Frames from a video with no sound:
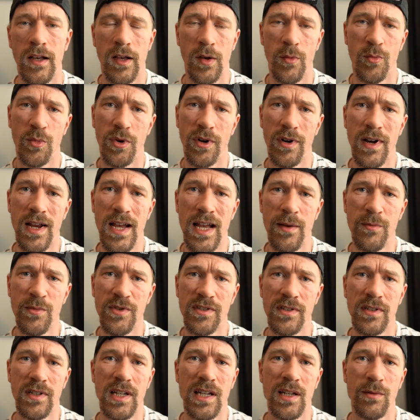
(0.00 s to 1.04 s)
perhaps
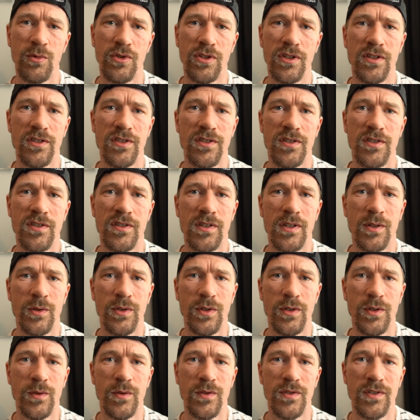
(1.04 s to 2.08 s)
I'm just so
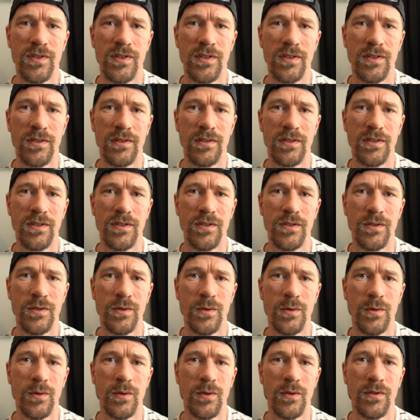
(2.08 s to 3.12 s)
used
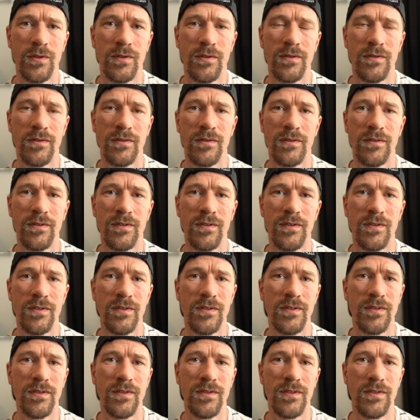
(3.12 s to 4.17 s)
to
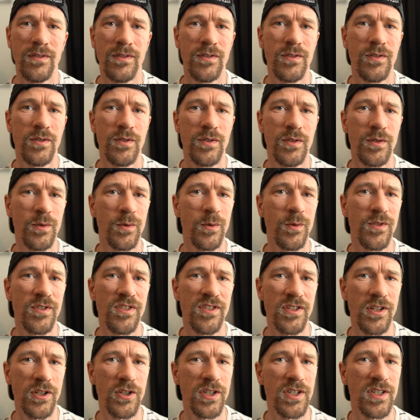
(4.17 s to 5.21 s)
tools
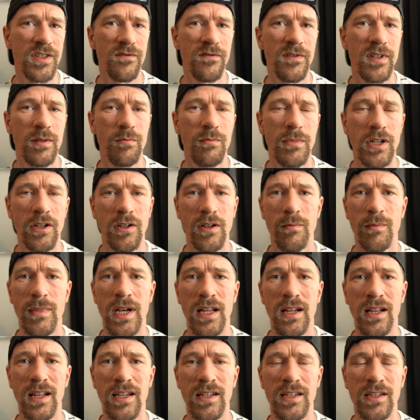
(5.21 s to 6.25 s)
such as Vim and
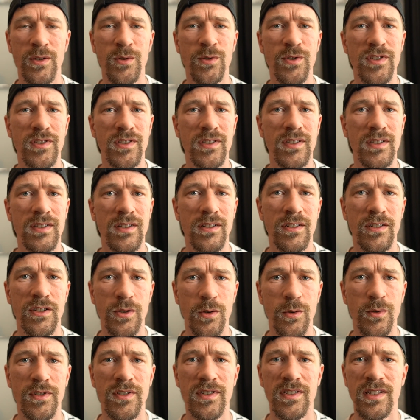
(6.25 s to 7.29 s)
command line
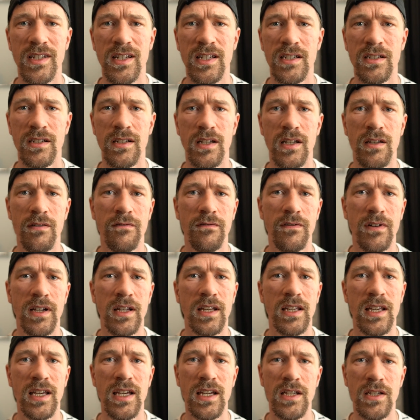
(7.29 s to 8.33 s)
tools that if I
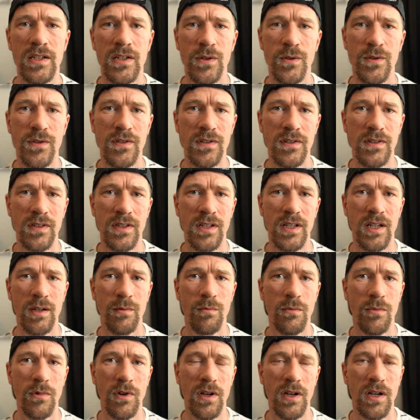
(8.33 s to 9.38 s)
can't use
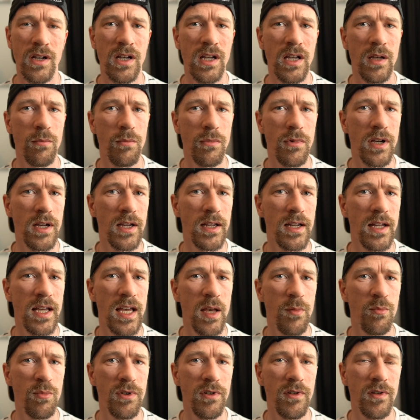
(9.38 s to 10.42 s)
them, I'm
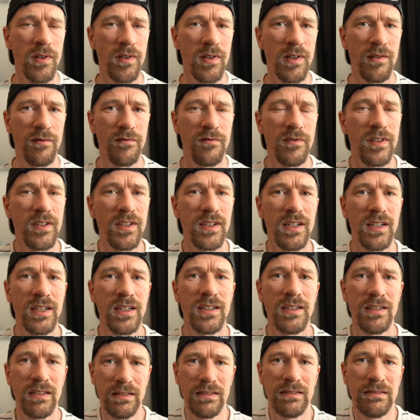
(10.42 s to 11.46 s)
unhappy. I feel
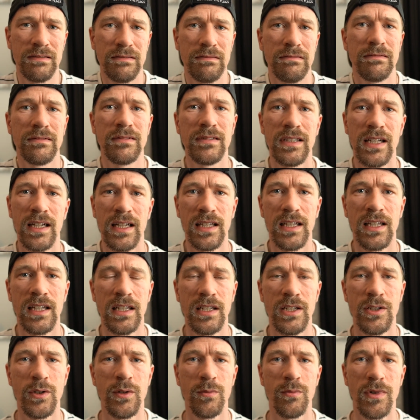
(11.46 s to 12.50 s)
like I
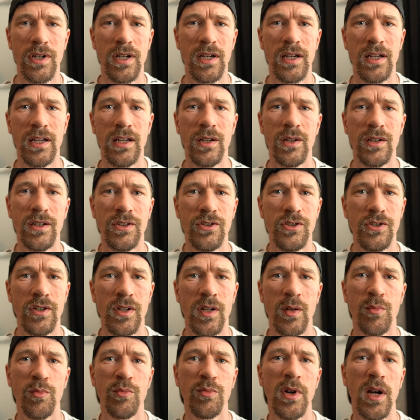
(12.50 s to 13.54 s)
can't do my
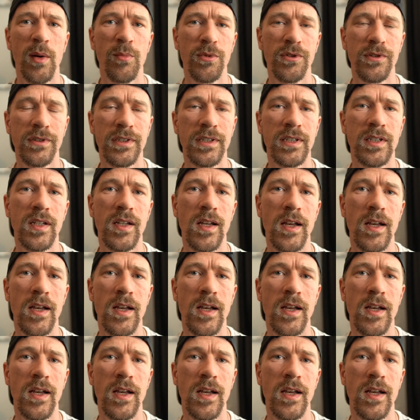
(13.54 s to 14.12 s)
job properly.